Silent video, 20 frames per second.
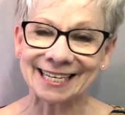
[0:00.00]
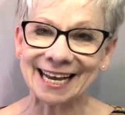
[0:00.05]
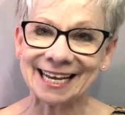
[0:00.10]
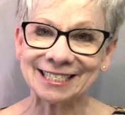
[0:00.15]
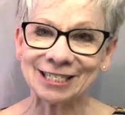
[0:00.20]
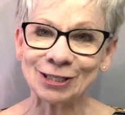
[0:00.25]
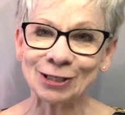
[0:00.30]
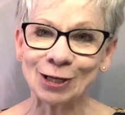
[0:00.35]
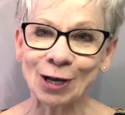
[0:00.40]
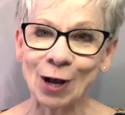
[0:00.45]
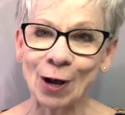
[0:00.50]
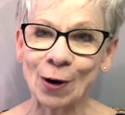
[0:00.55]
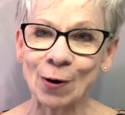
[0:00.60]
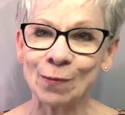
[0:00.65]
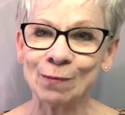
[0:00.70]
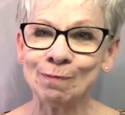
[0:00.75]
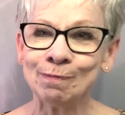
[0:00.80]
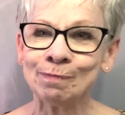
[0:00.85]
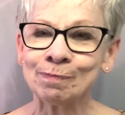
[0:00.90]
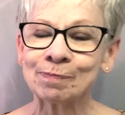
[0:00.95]
And
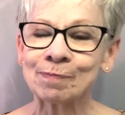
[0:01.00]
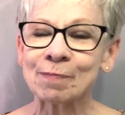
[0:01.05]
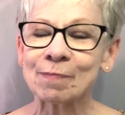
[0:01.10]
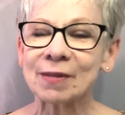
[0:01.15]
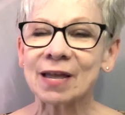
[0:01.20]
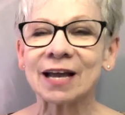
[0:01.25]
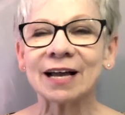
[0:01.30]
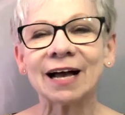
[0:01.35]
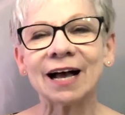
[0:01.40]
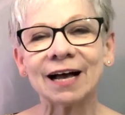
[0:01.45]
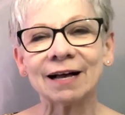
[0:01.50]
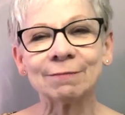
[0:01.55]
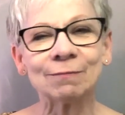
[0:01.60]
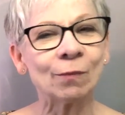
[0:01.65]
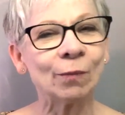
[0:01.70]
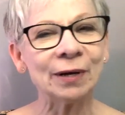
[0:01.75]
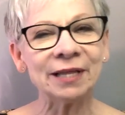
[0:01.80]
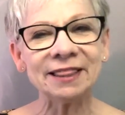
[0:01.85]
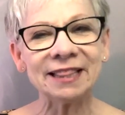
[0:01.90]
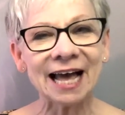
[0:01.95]
so
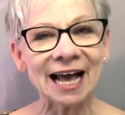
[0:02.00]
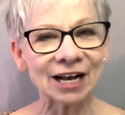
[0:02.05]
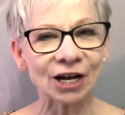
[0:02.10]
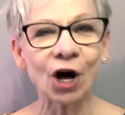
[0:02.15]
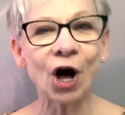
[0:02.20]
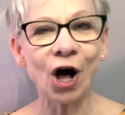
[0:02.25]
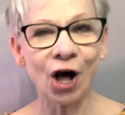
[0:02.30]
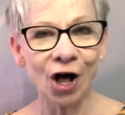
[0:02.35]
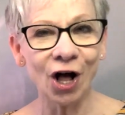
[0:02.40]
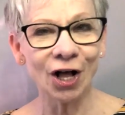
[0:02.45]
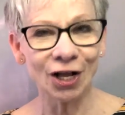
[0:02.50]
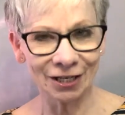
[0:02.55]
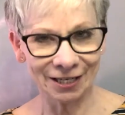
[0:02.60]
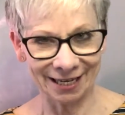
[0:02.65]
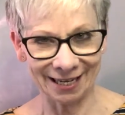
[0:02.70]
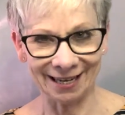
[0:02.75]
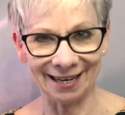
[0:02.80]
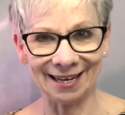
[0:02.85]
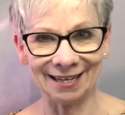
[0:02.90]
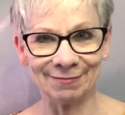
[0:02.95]
when that call
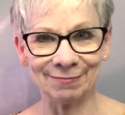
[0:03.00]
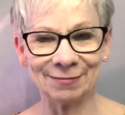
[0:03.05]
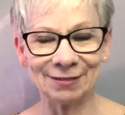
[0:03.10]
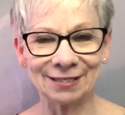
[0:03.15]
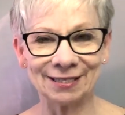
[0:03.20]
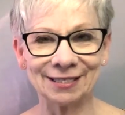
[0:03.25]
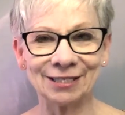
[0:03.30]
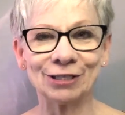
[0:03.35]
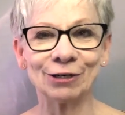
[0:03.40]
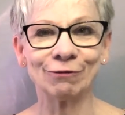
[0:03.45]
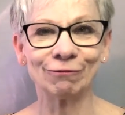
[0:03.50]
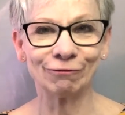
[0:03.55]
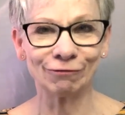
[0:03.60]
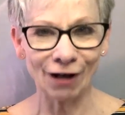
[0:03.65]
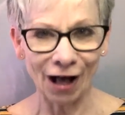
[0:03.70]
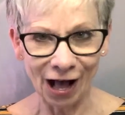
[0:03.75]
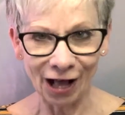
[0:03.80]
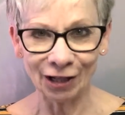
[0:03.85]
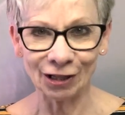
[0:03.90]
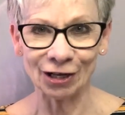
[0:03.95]
comes to
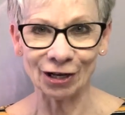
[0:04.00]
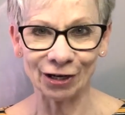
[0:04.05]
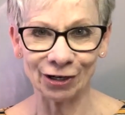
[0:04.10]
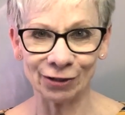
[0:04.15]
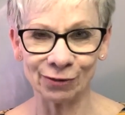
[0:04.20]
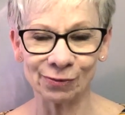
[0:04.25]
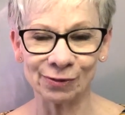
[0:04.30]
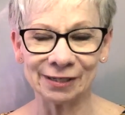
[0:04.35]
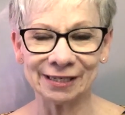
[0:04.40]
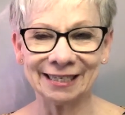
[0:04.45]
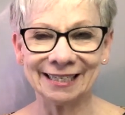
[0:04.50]
follow,